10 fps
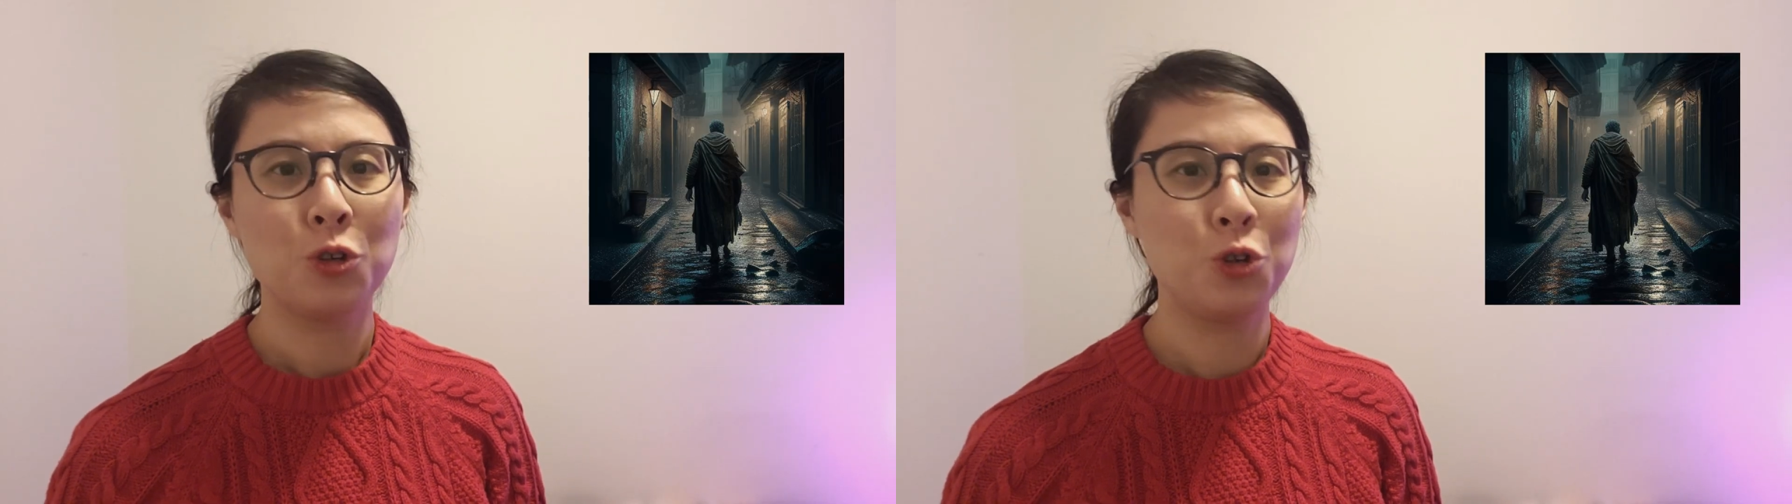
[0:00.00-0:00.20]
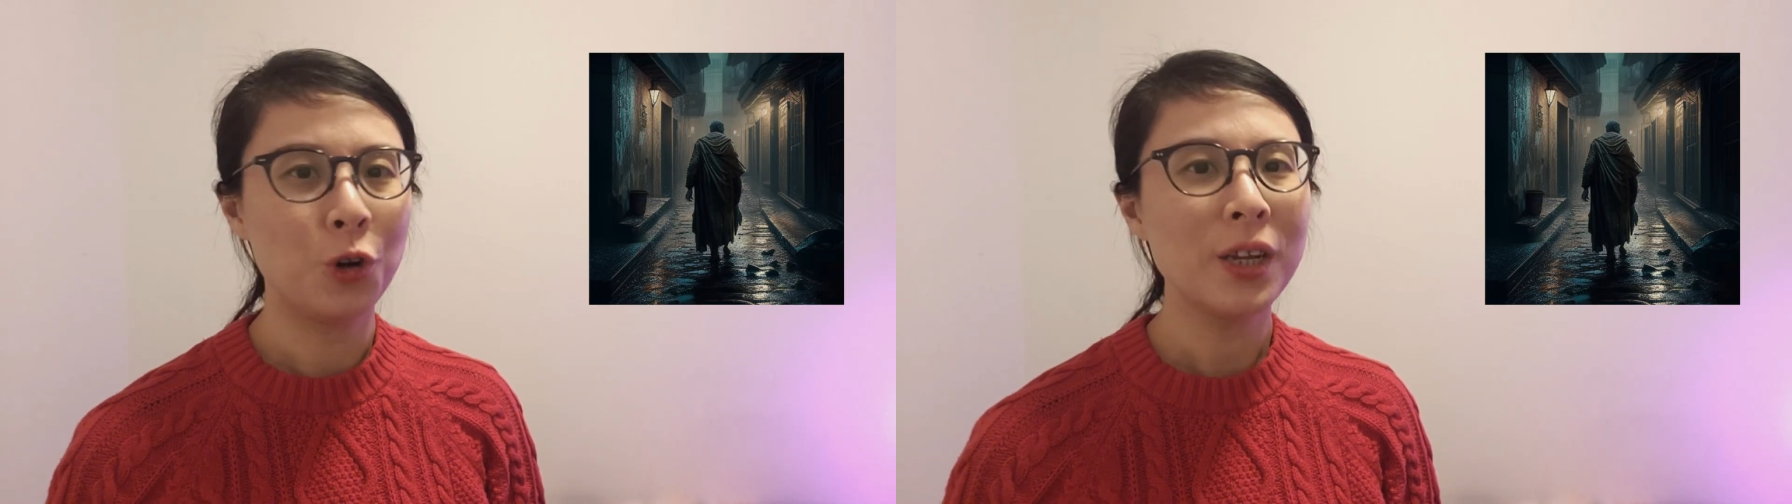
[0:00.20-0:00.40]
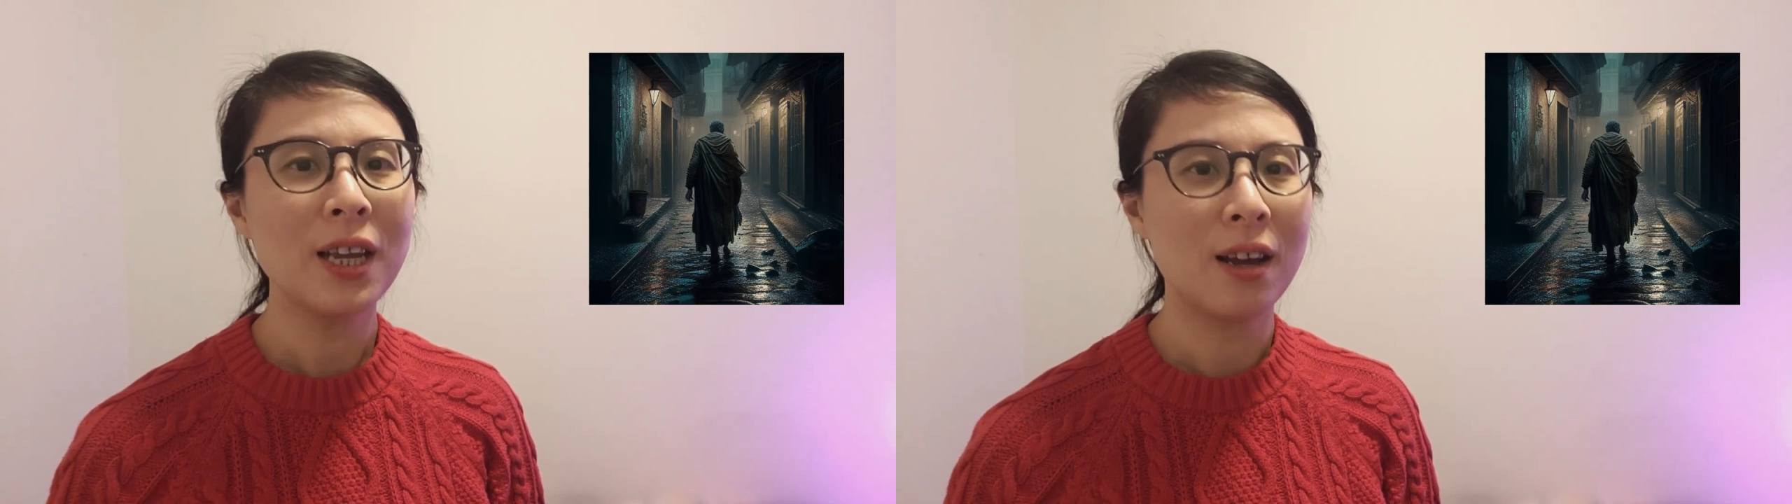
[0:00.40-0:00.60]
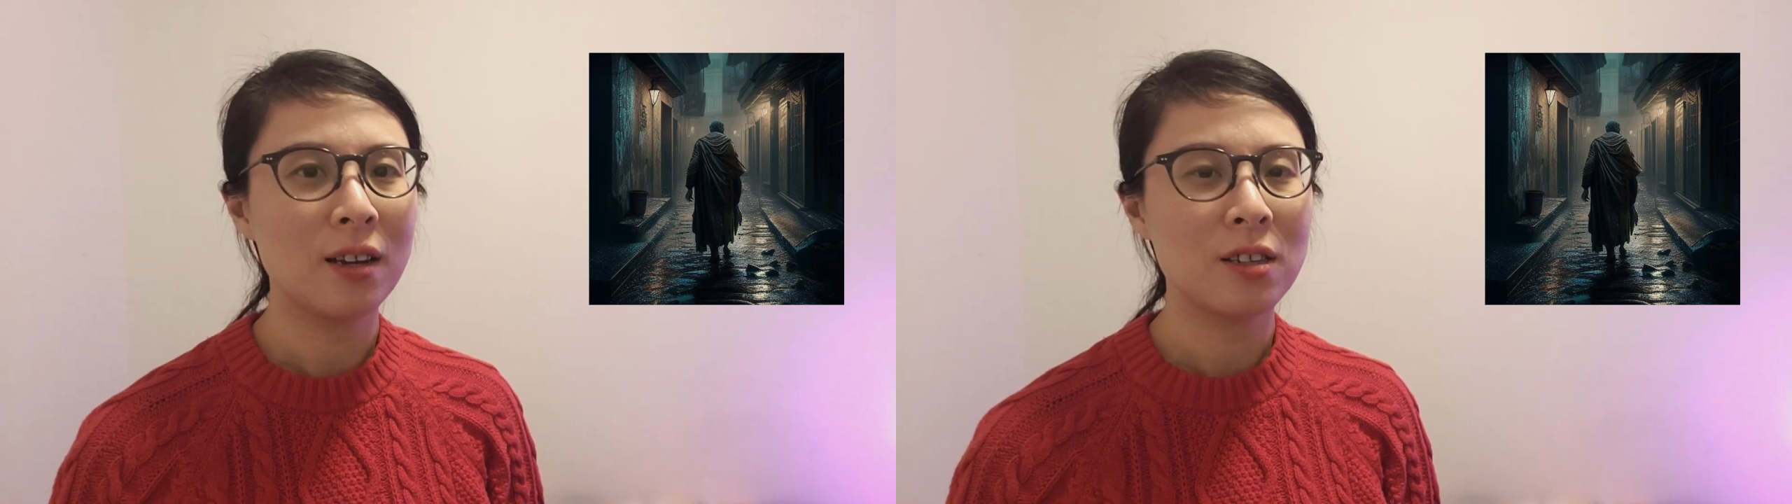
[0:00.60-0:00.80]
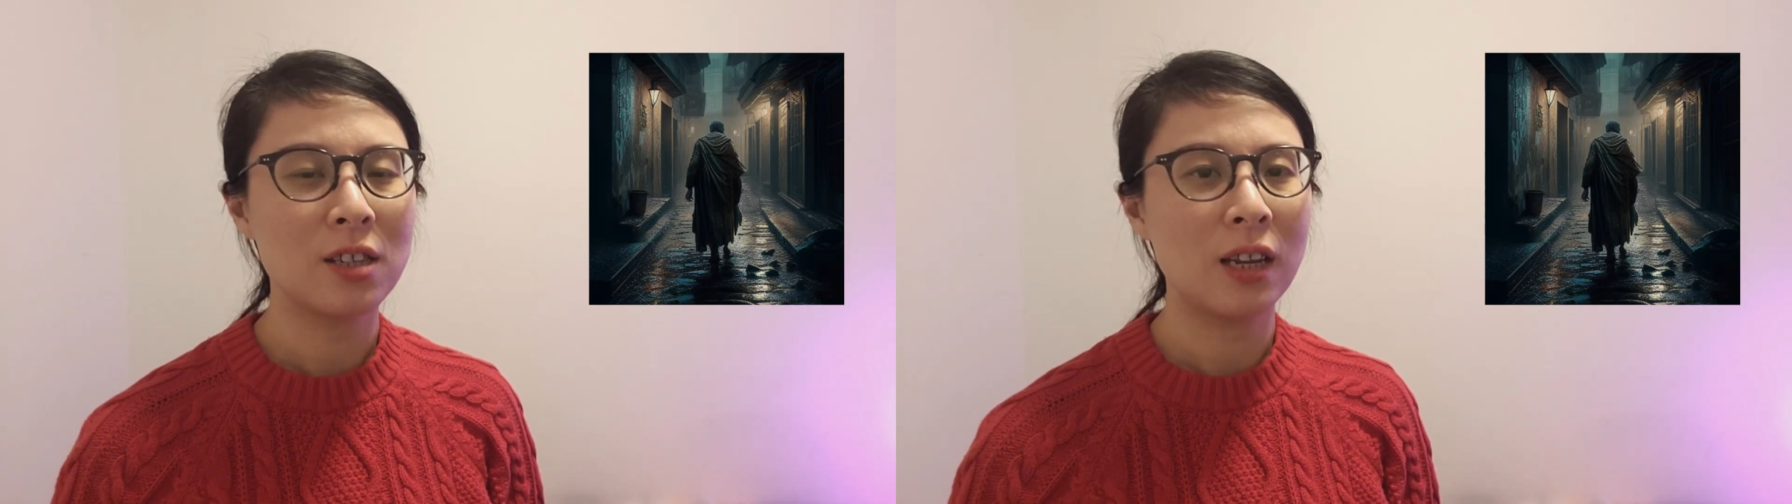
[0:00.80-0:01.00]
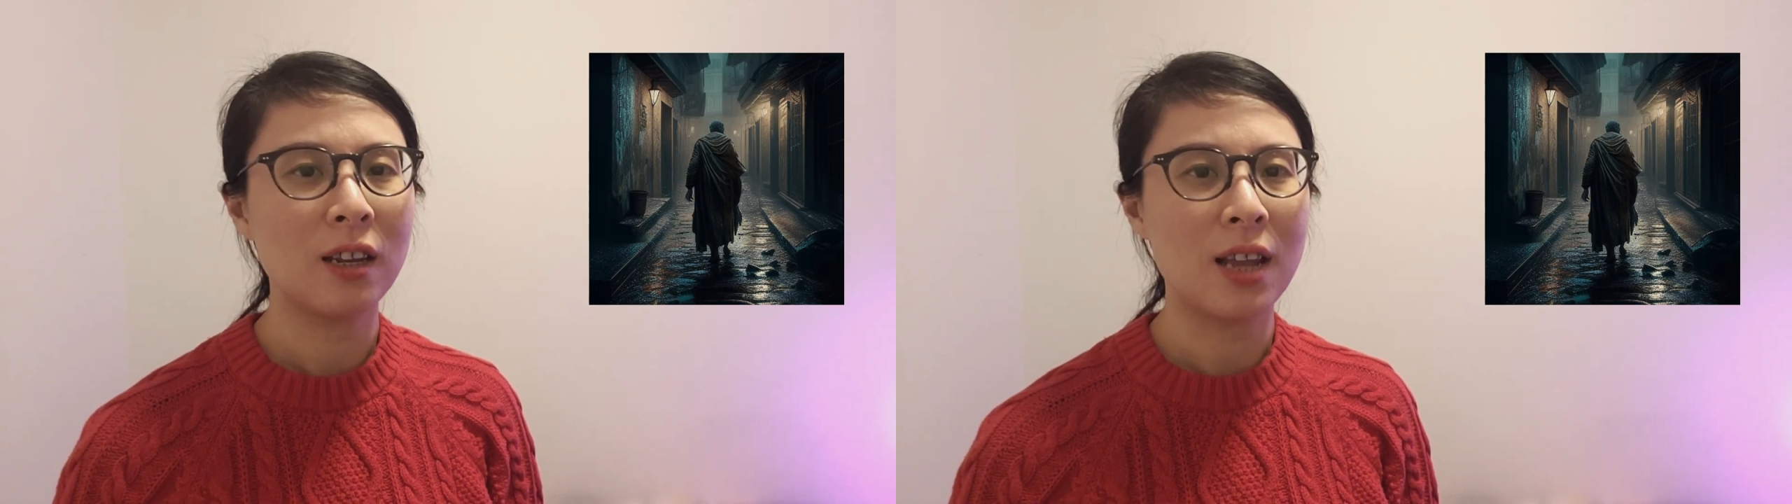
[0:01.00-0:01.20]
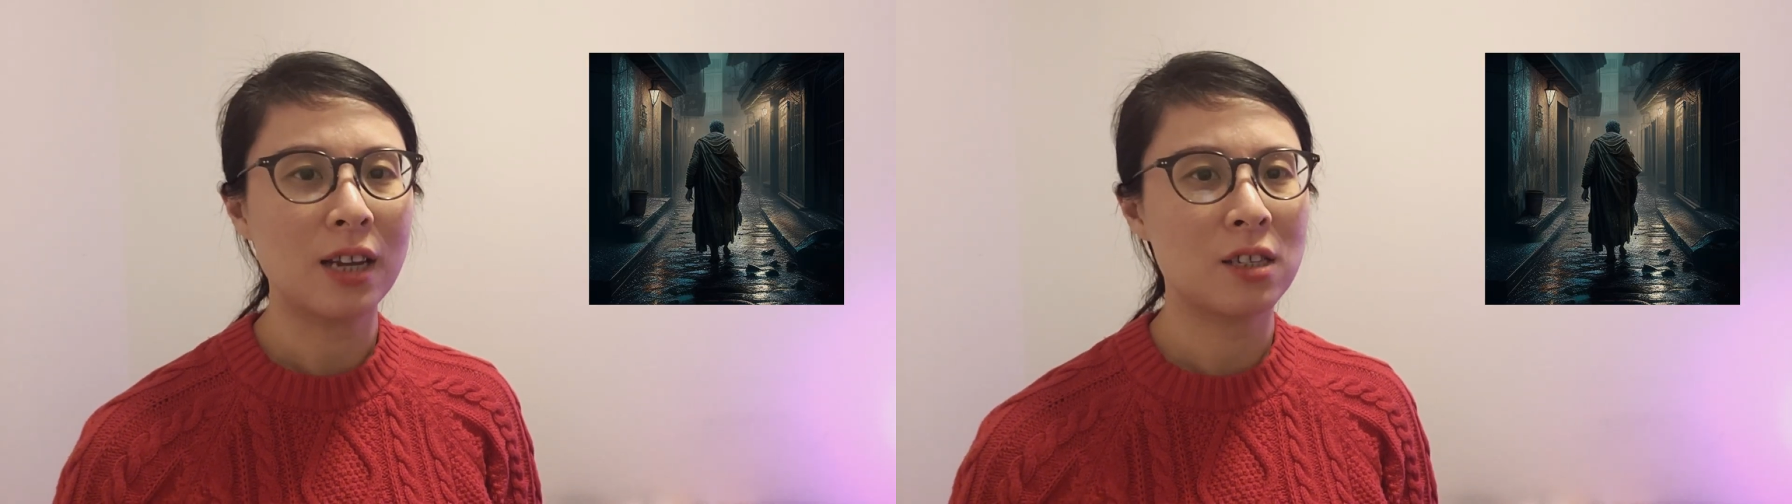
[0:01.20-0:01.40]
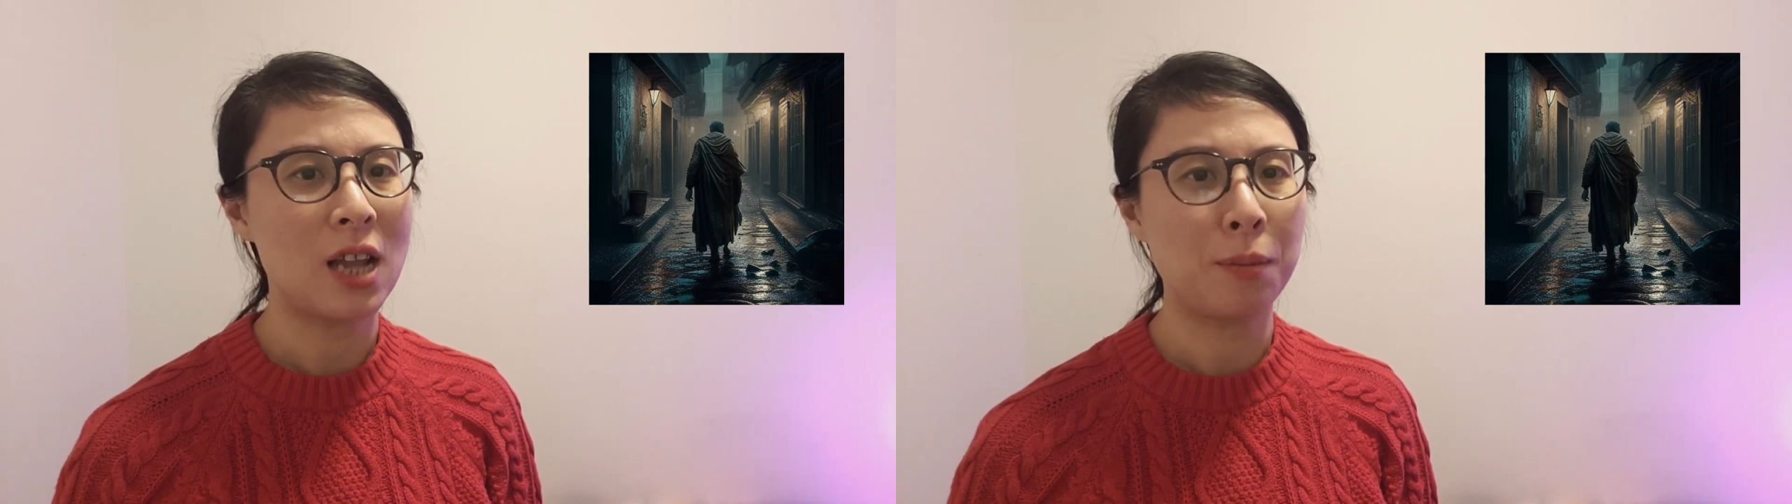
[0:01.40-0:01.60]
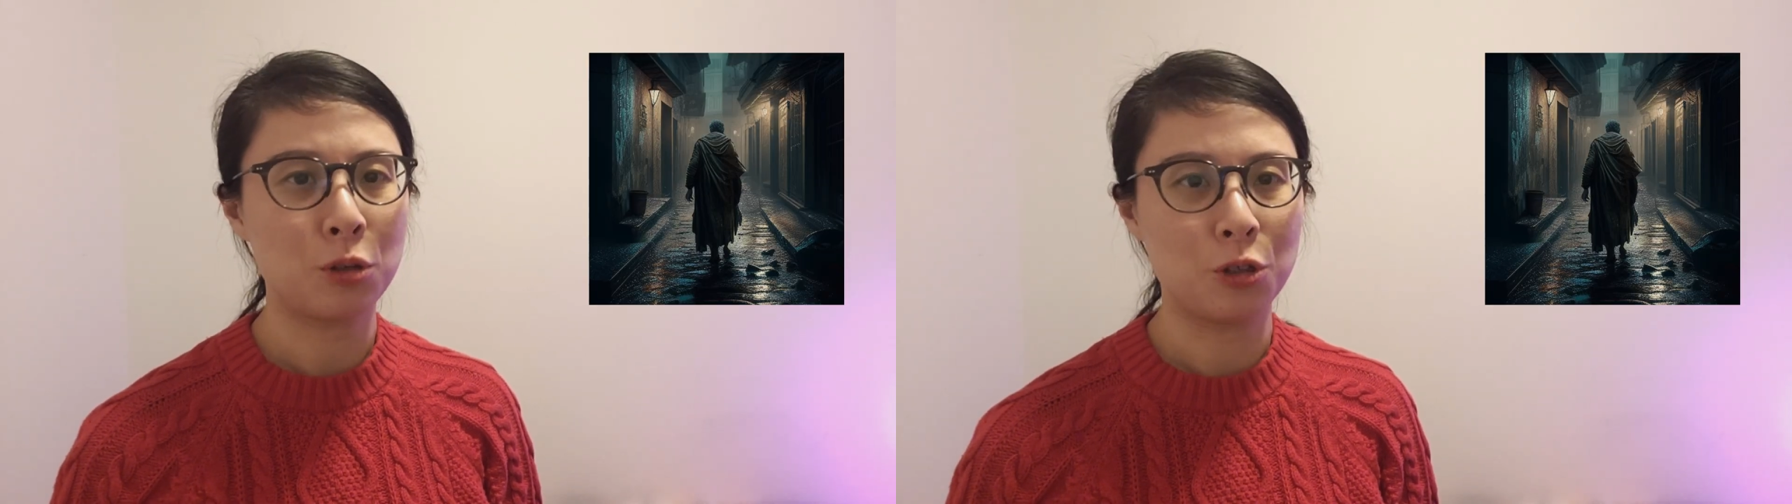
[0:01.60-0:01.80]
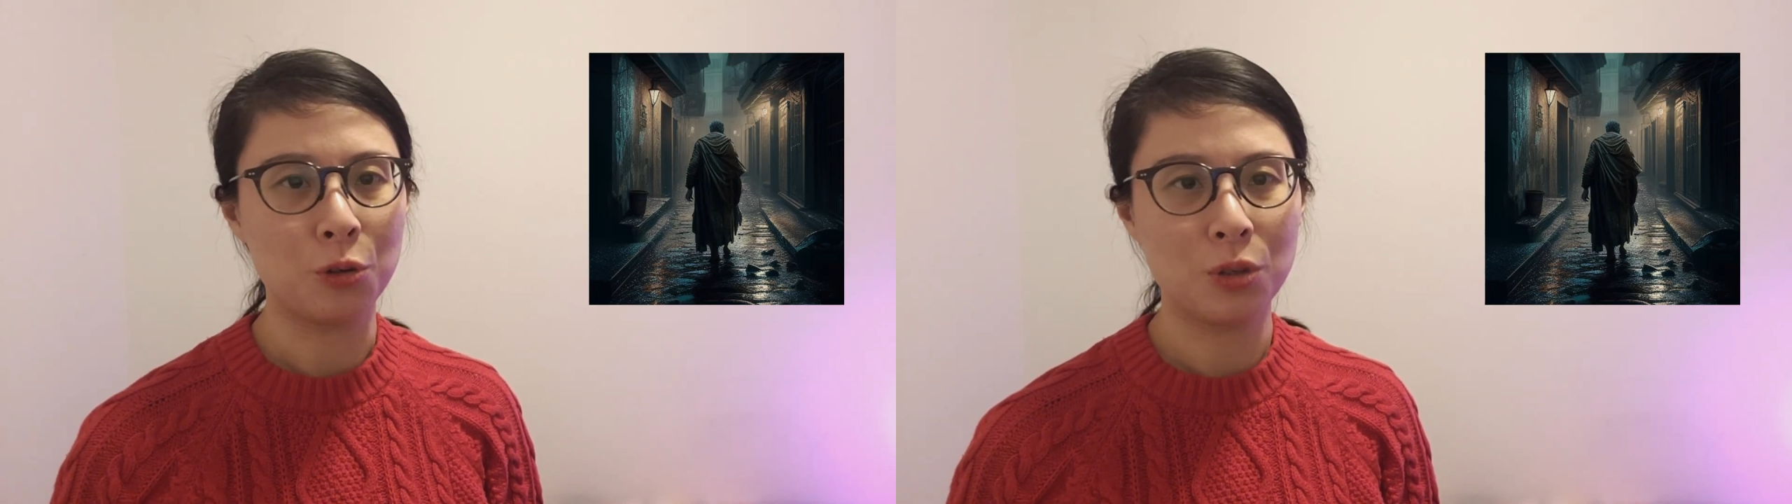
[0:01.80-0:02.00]
Join us in the next
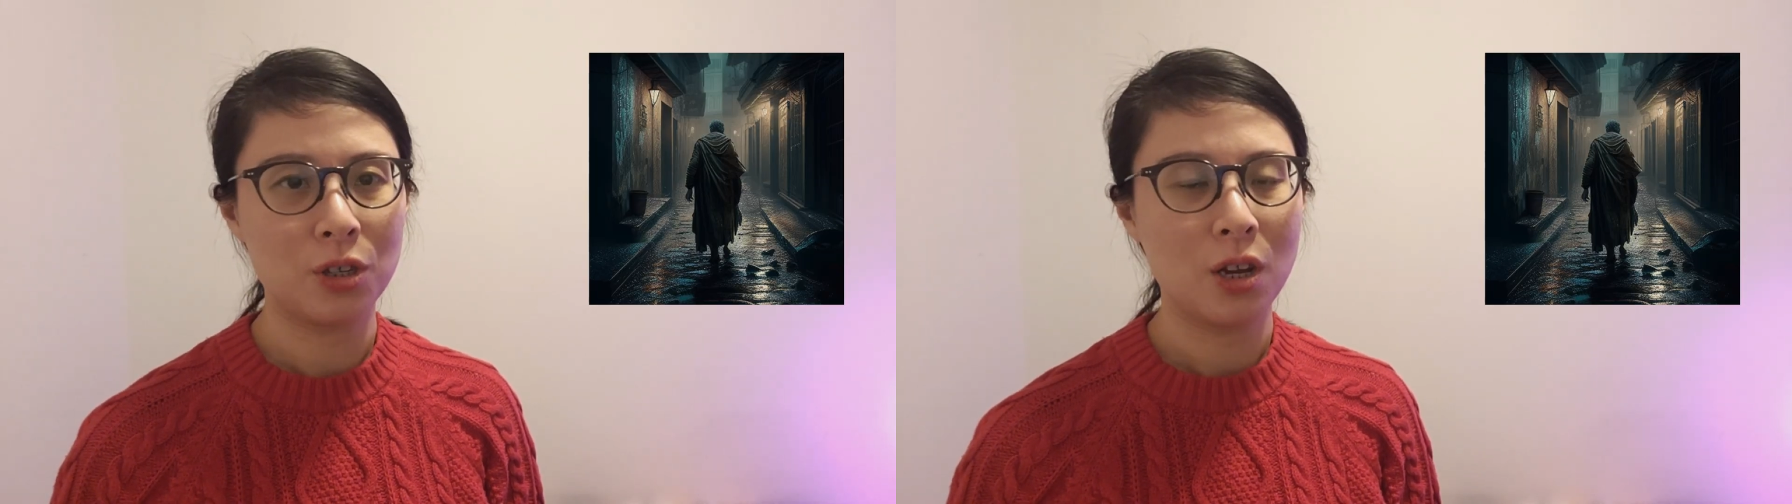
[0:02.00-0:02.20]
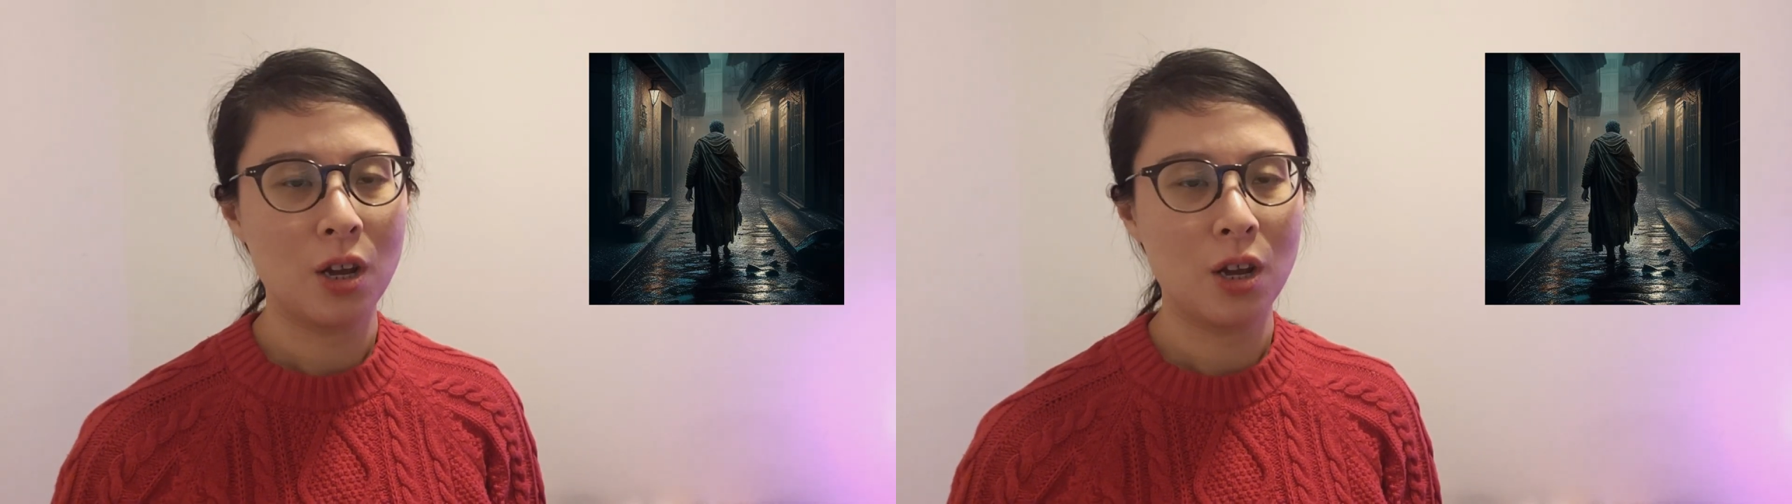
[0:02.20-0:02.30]
episode,